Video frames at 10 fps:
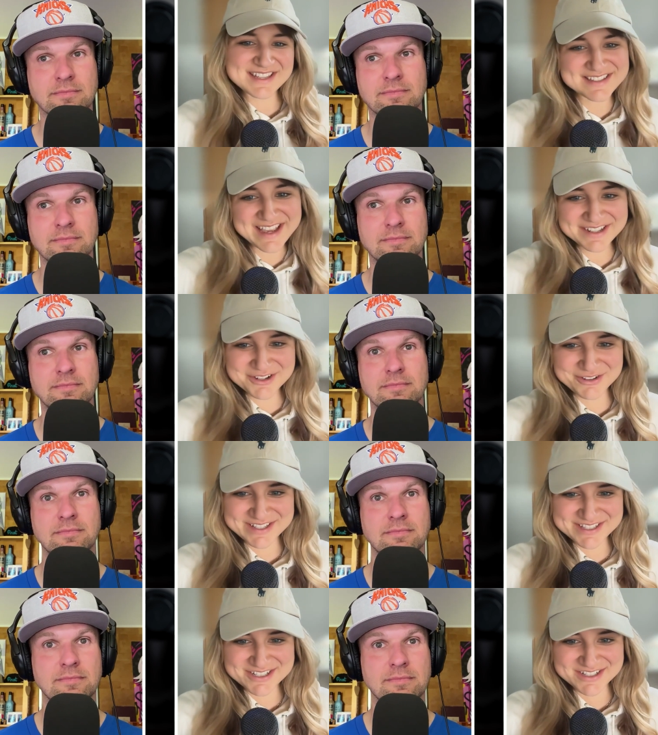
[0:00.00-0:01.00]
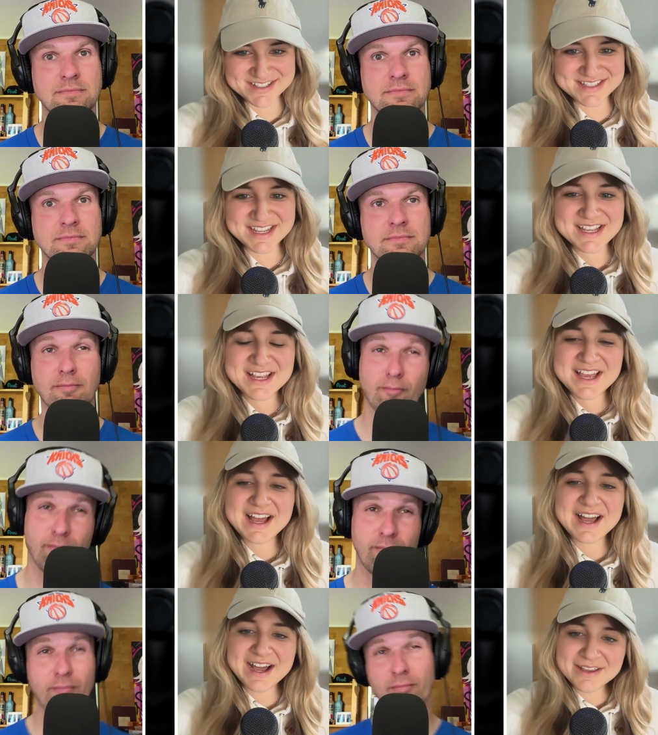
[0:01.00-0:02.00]
Speaker 1: and that questions.
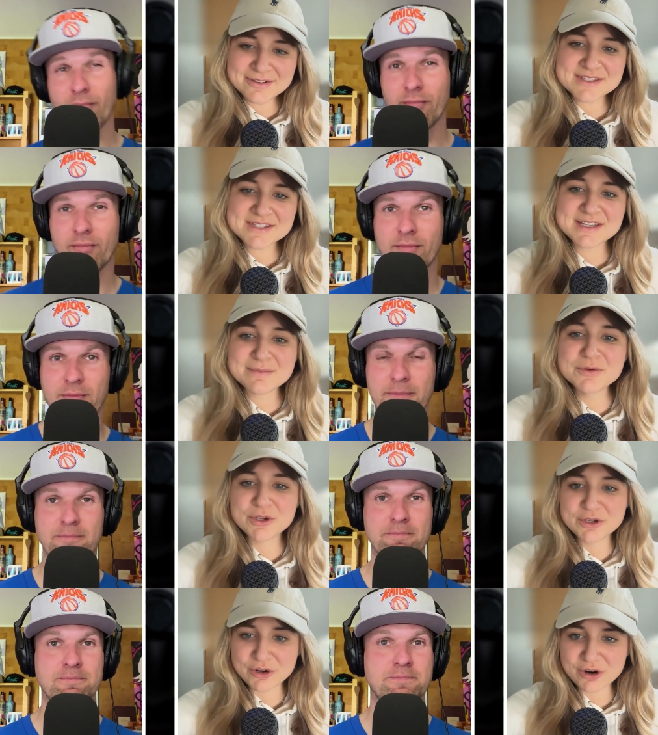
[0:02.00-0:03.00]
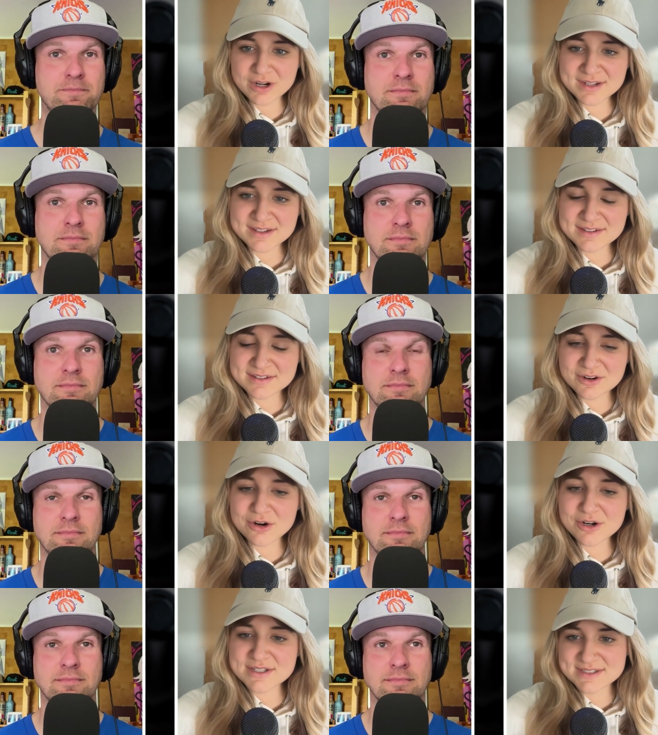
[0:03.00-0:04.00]
Are you team New York
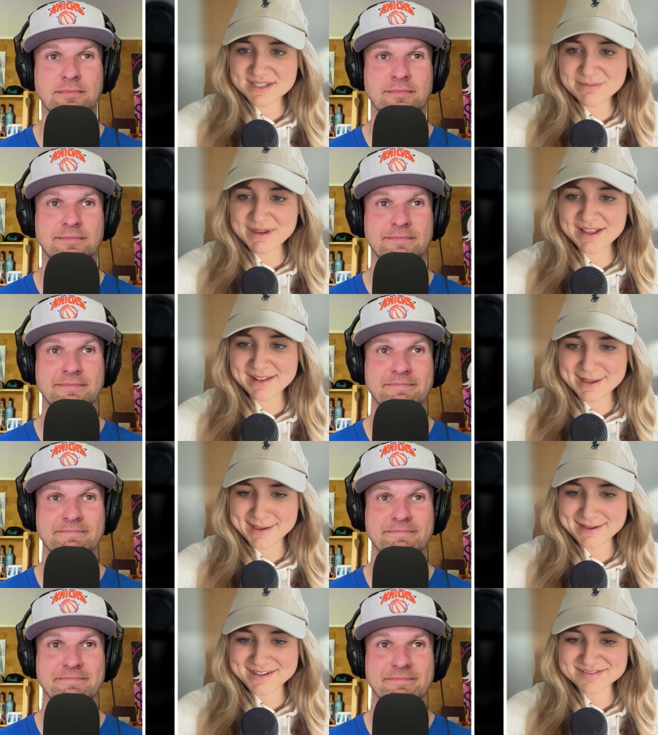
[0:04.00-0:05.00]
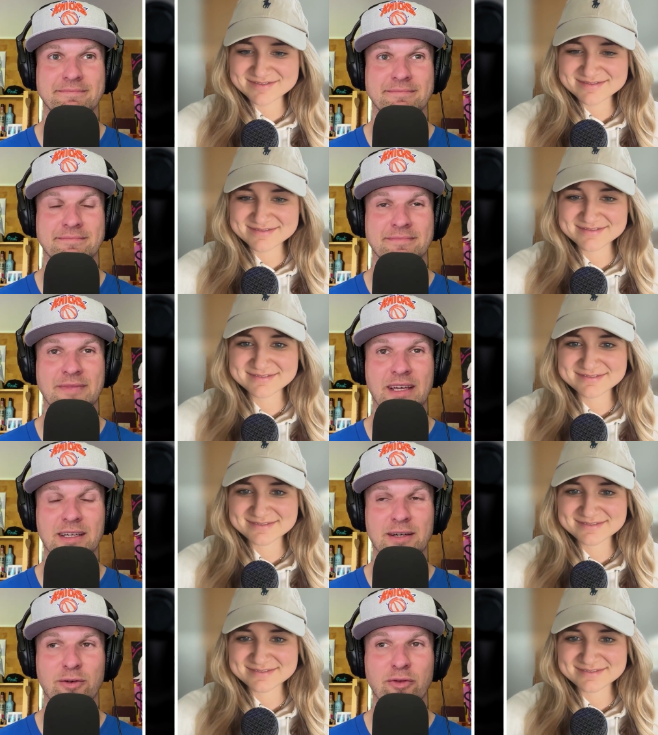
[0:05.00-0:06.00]
or team LA?
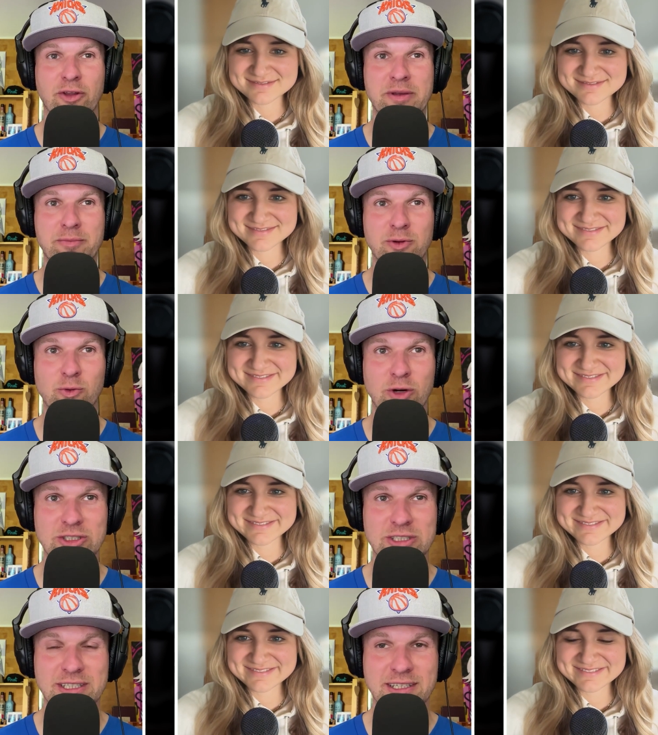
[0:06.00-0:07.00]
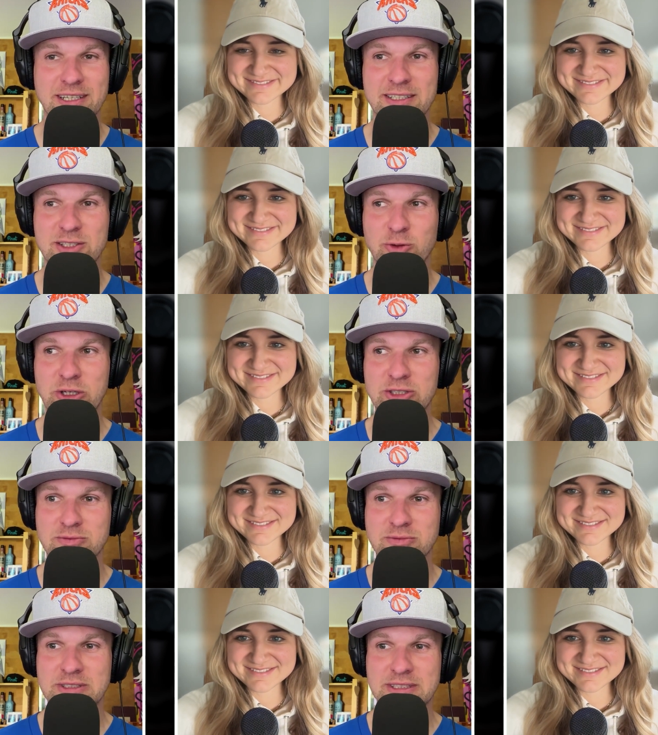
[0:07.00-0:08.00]
Speaker 2: for the people who are watching, this
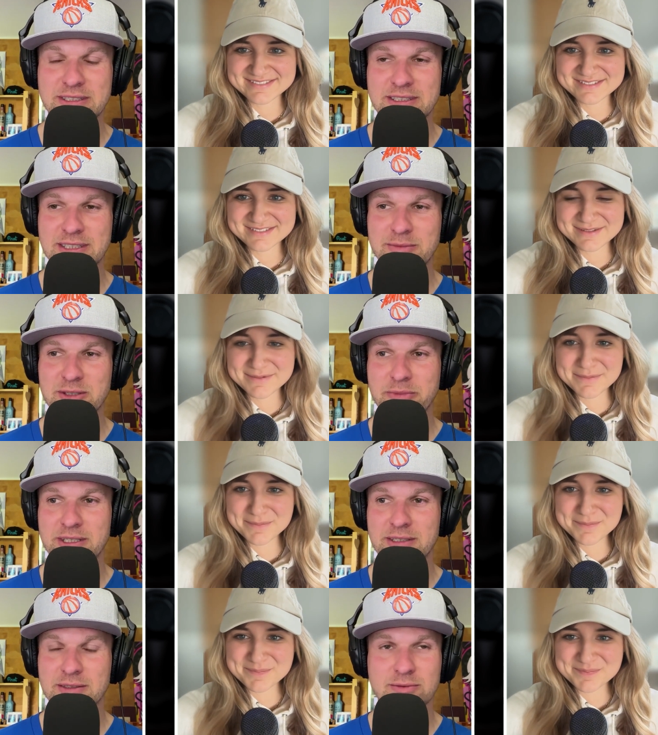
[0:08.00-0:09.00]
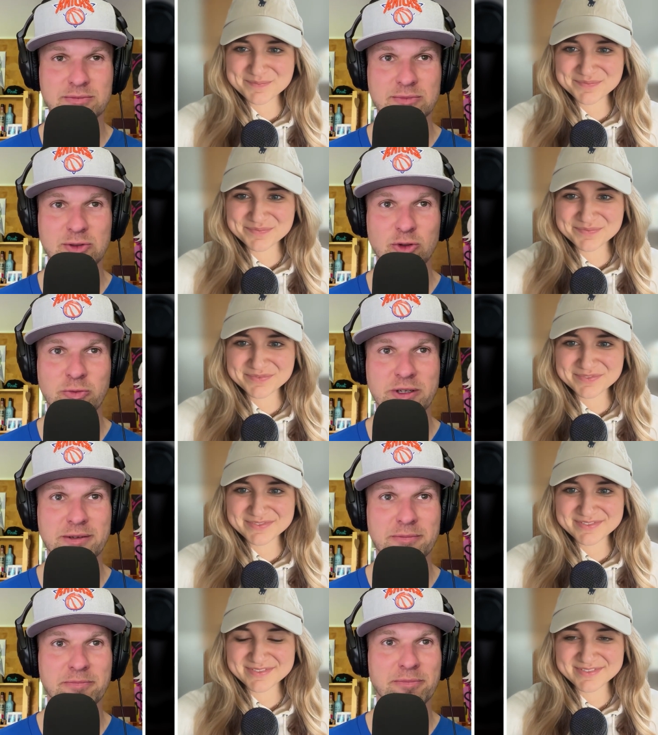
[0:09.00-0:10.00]
question seems a bit stupid,
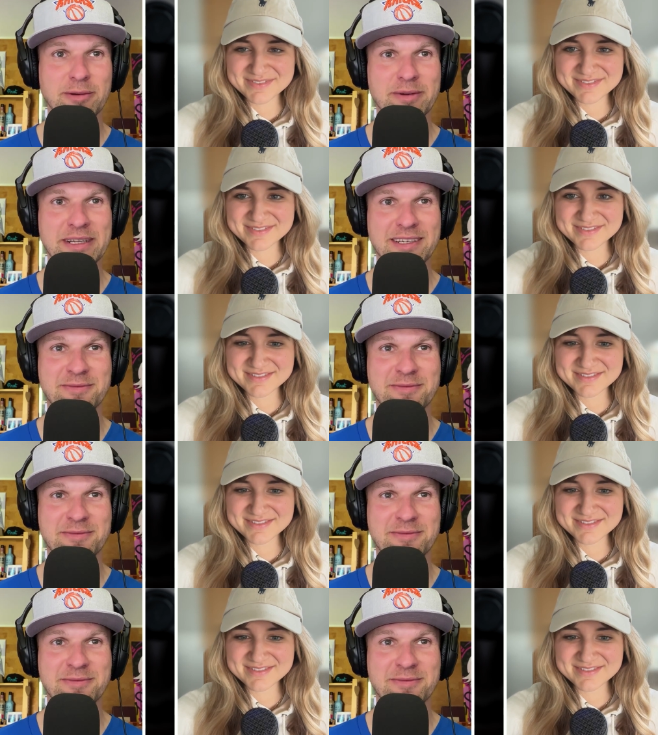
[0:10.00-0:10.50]
probably,